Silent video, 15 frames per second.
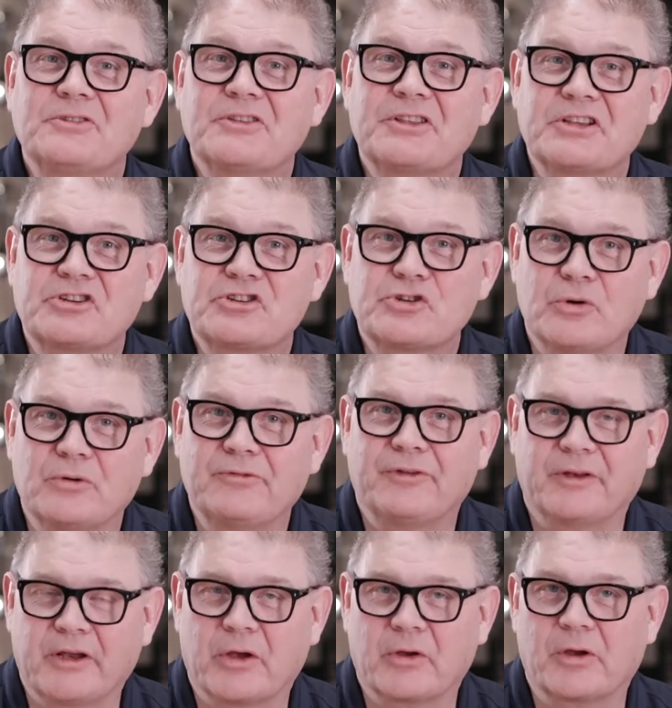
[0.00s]
to this short
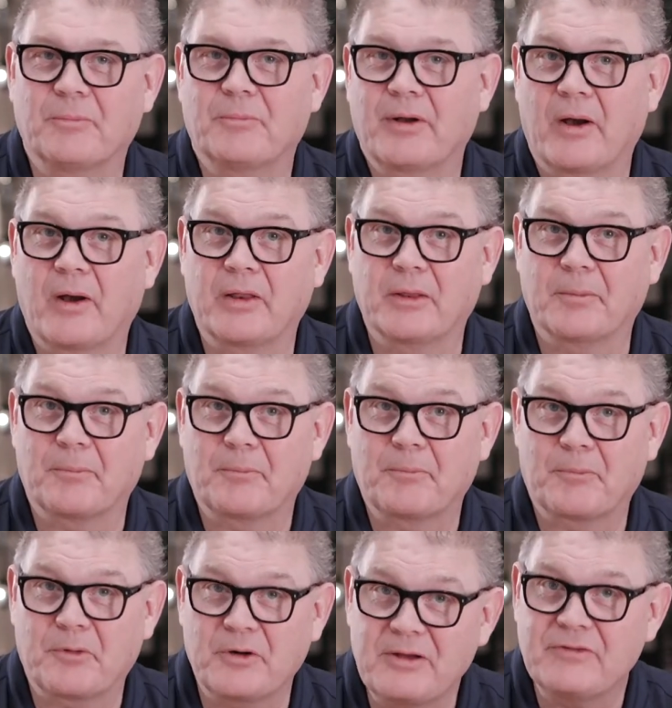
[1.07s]
video comparing the
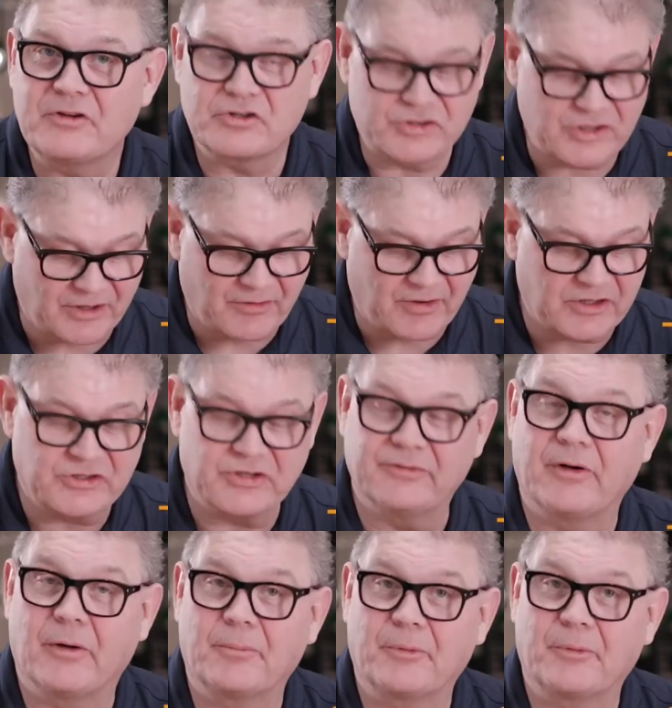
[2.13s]
previous generation of our